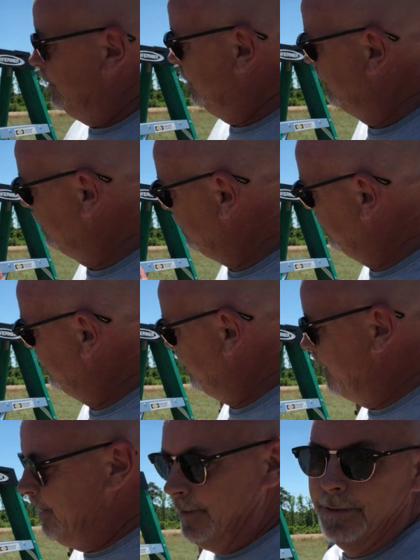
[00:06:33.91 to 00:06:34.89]
The
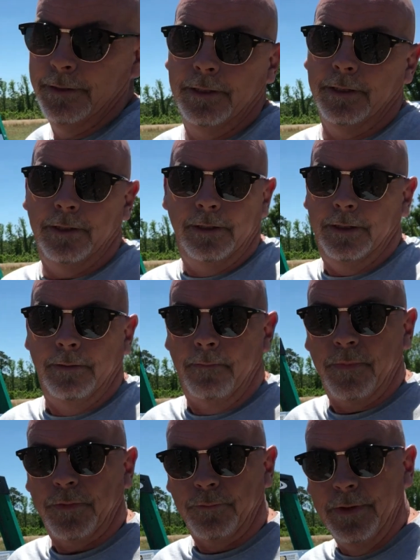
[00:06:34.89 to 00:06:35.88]

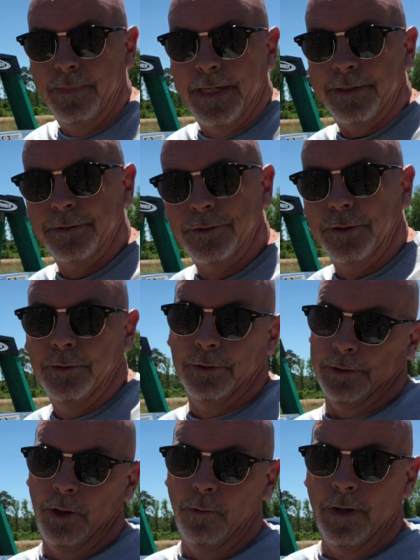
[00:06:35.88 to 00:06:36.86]
3 methods to do
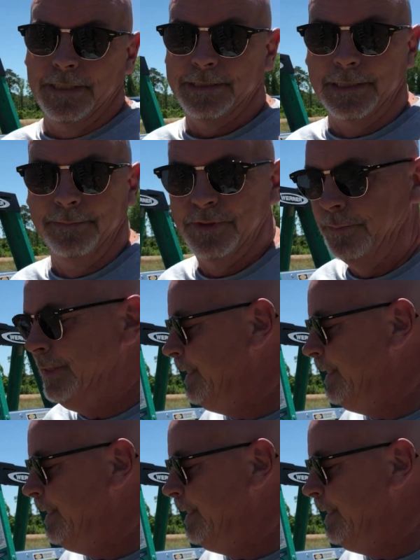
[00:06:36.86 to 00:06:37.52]
it, no way seems to be